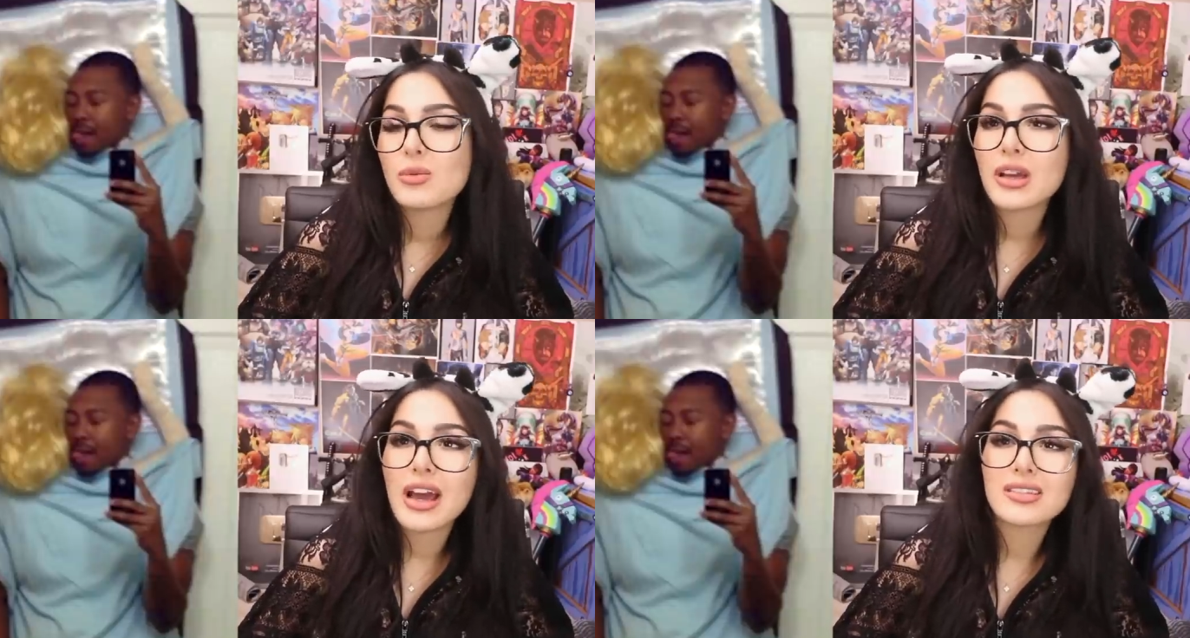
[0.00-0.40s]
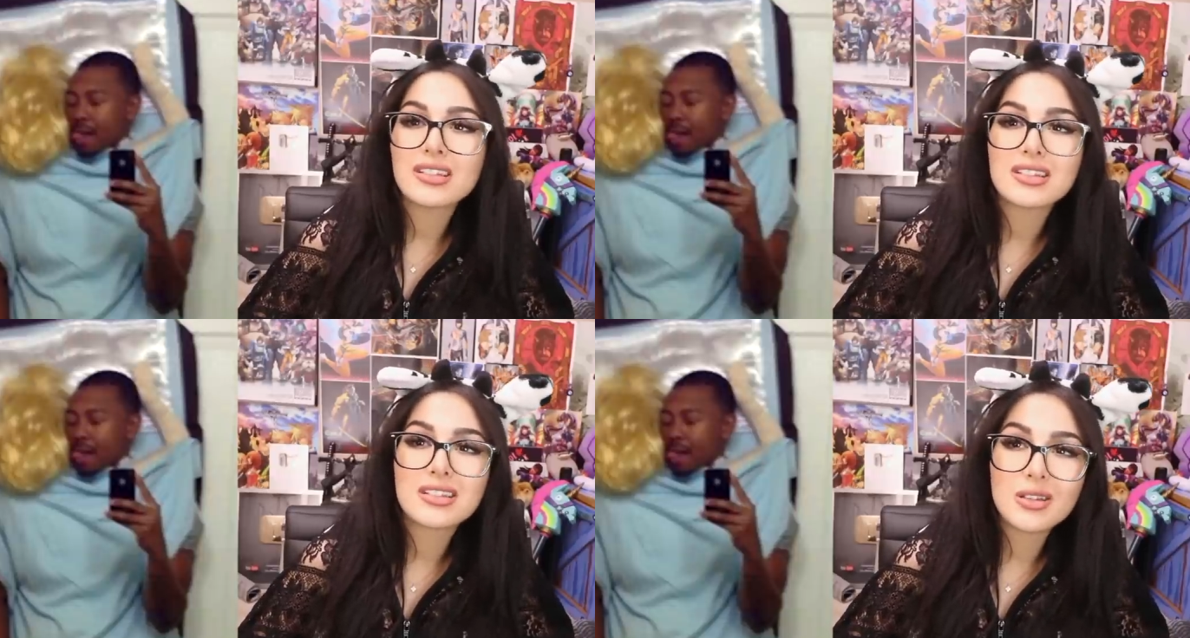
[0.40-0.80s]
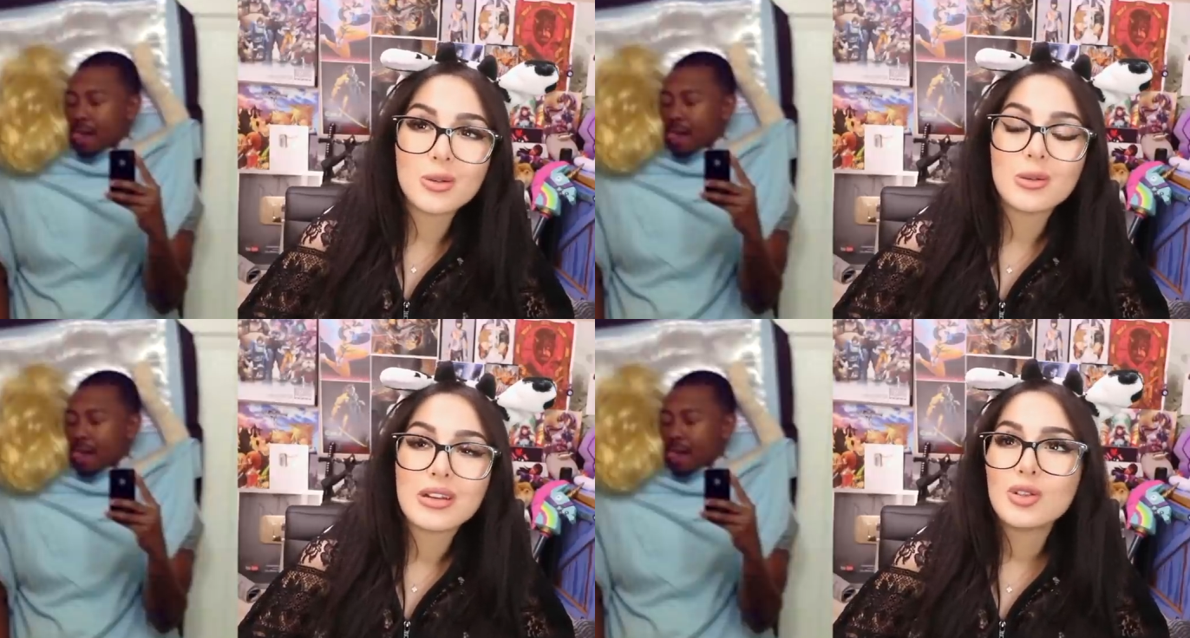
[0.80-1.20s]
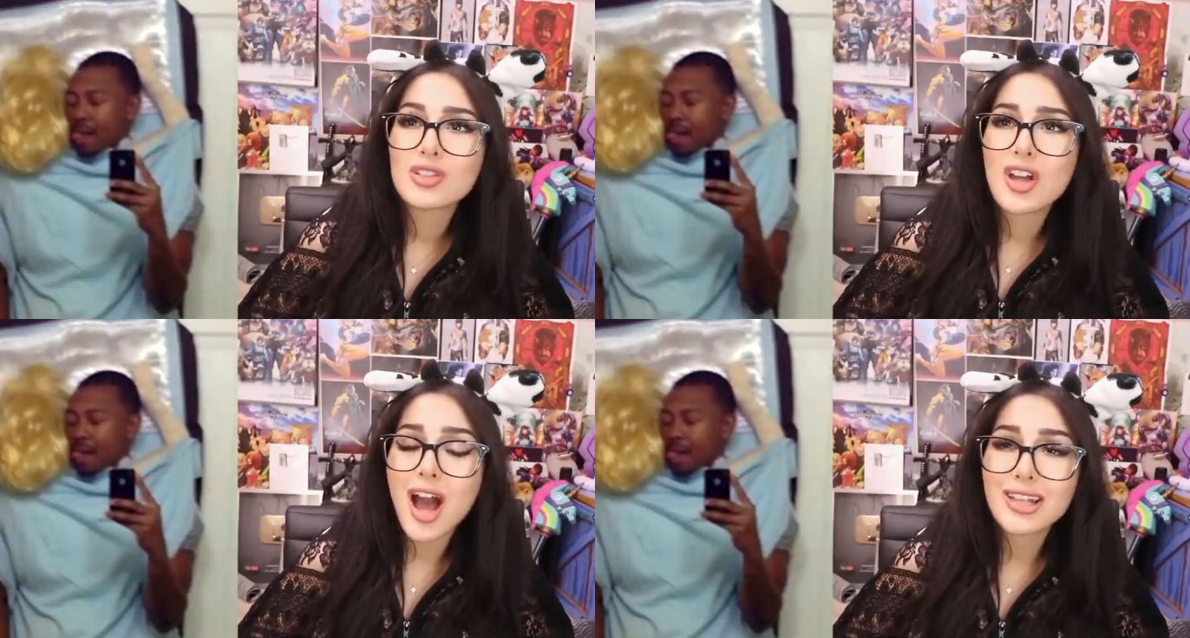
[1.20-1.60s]
Speaker 1: We got this dude whose
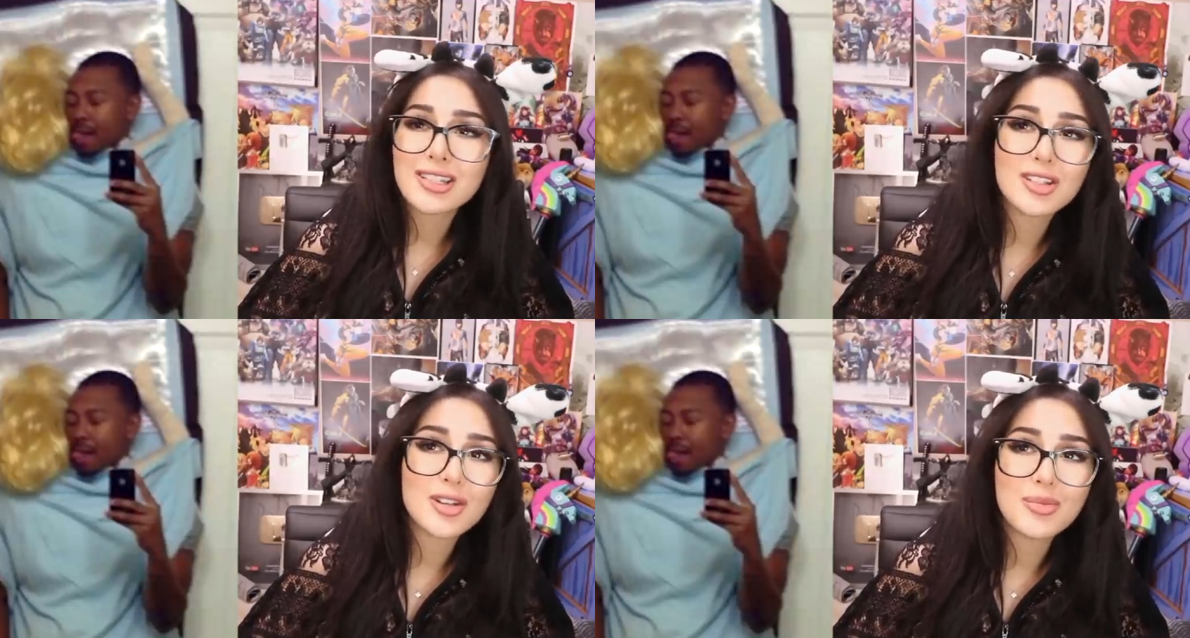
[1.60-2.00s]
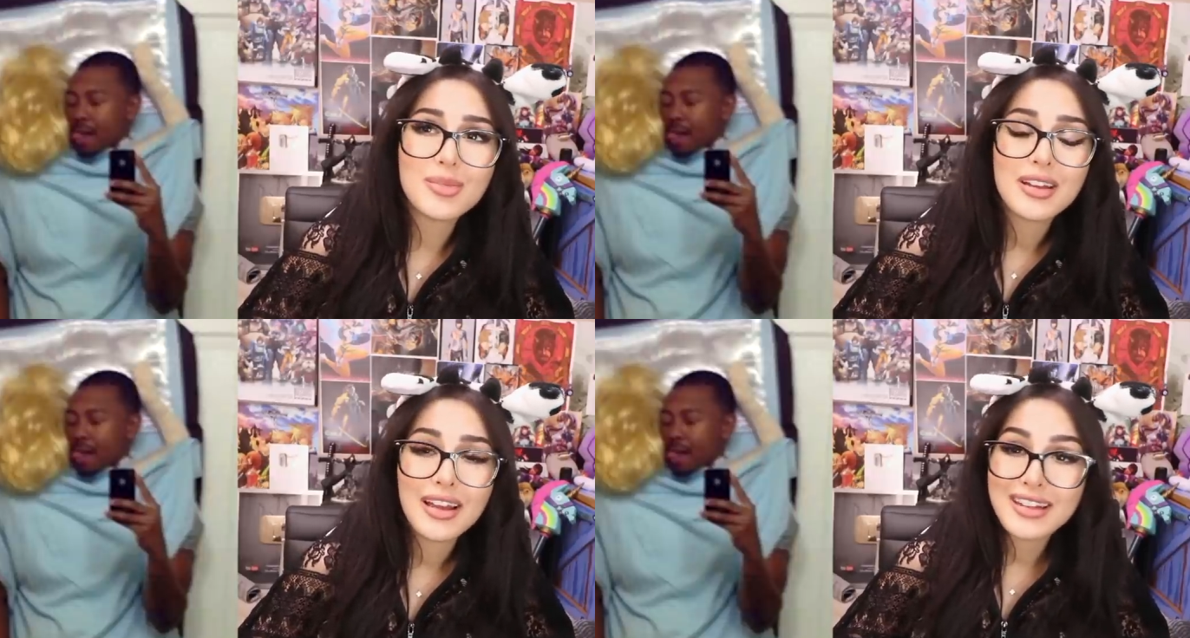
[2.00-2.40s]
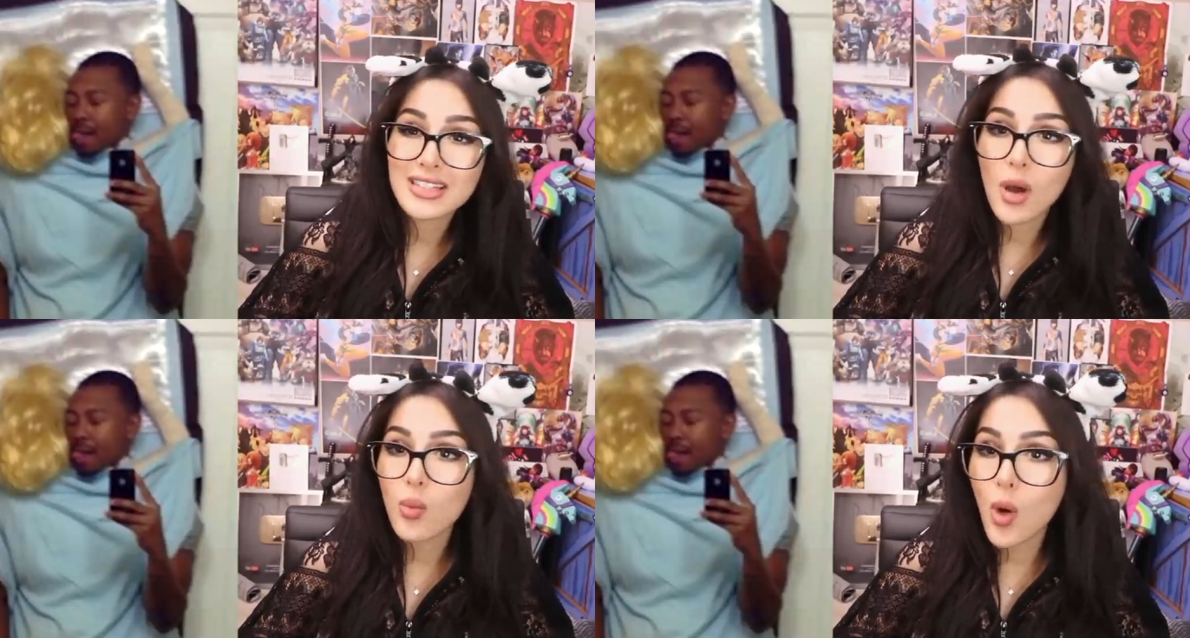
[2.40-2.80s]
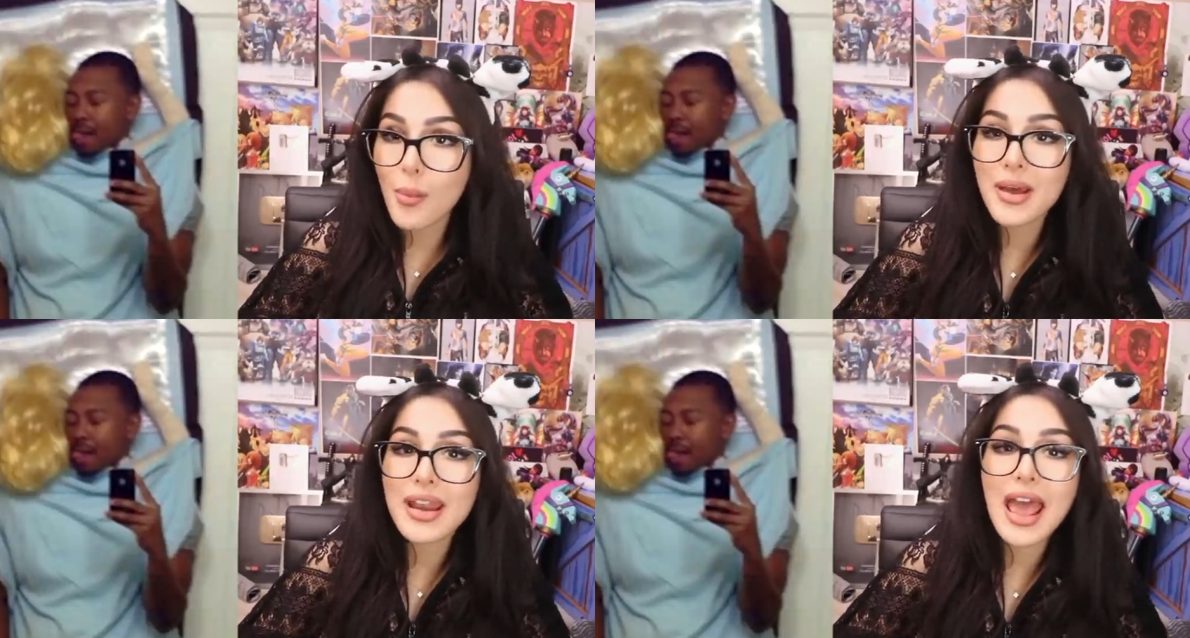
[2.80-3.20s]
costume is a
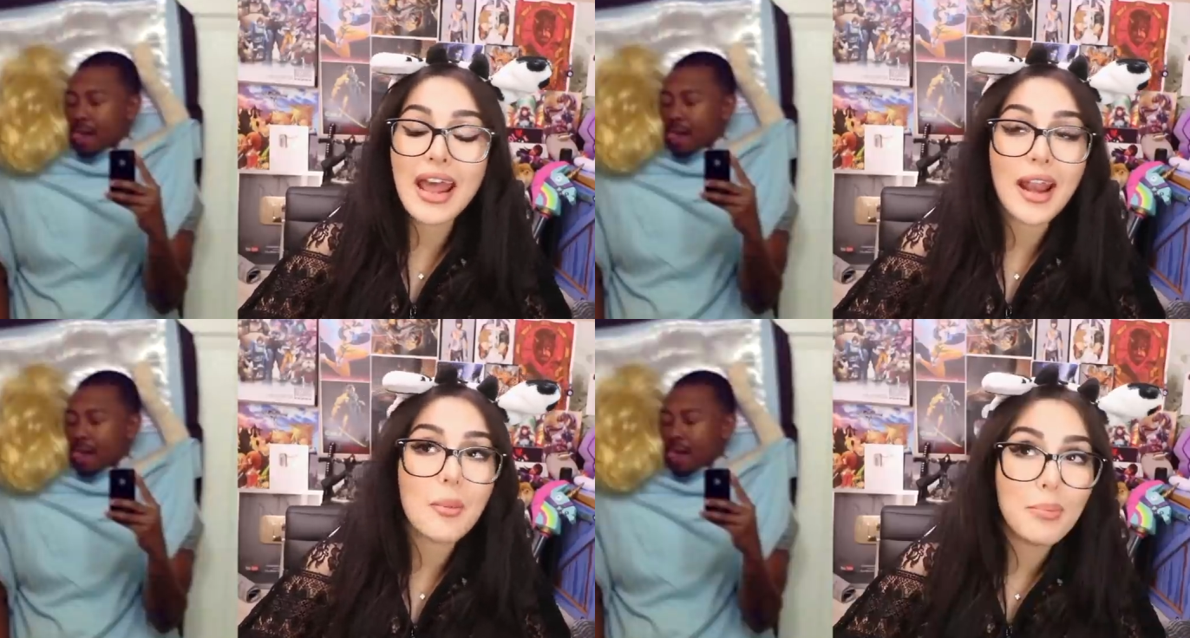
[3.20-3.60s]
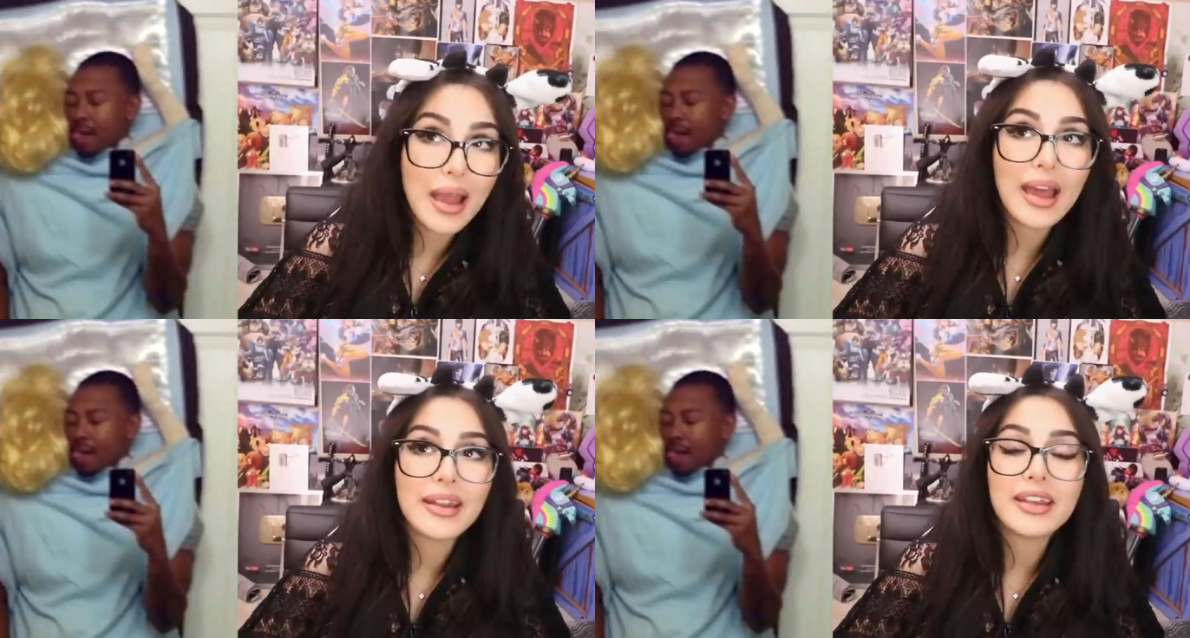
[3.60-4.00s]
woman and a bed.